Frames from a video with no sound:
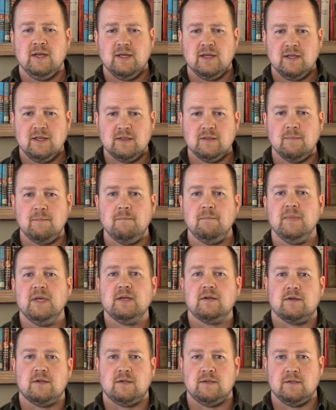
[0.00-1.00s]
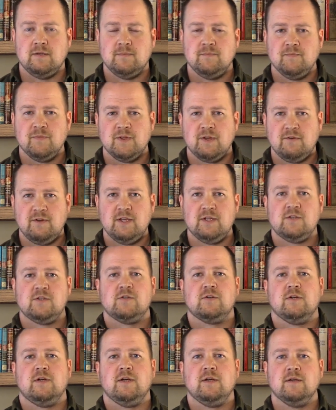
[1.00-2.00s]
in the middle of
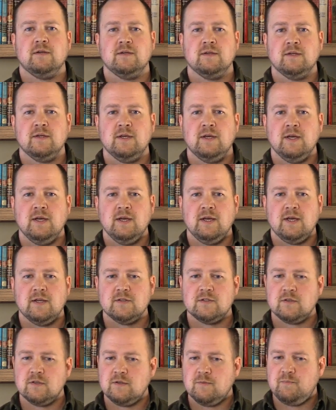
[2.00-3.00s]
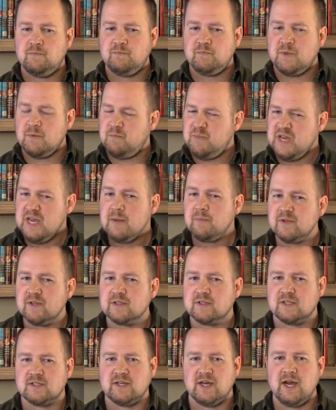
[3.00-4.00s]
history. And so the people
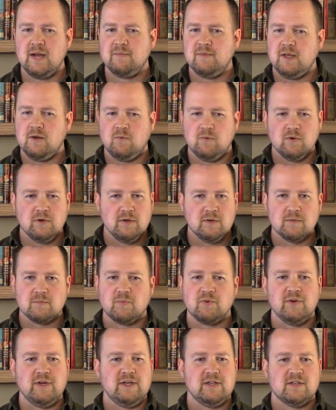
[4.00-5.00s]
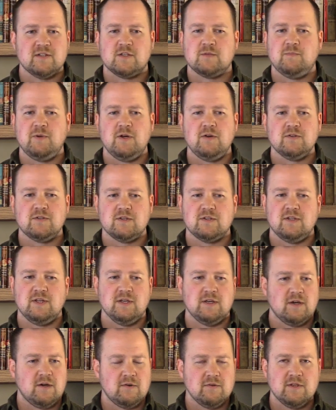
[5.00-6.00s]
at the time, they weren't predisposed to
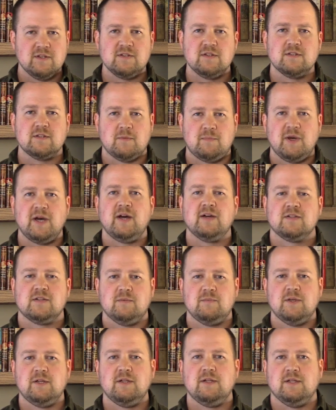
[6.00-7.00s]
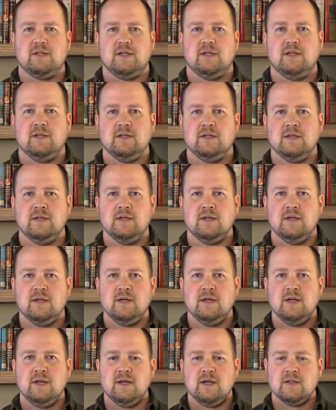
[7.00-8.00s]
think, oh, this is a possibility.
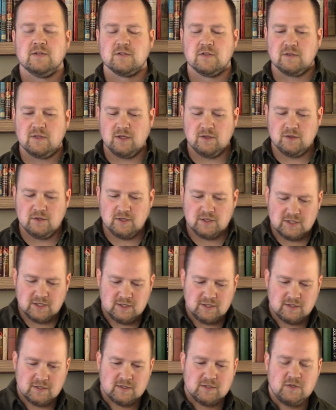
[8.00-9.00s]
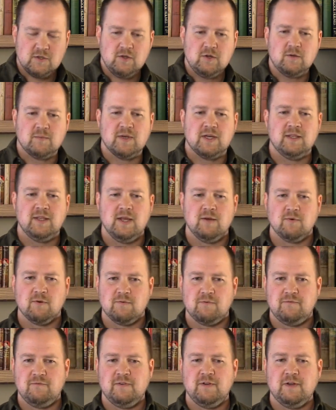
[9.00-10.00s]
And so they looked into the tomb and they were
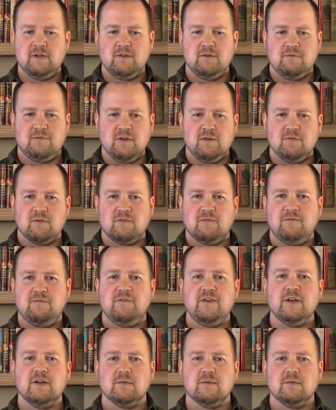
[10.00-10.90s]
filled with fear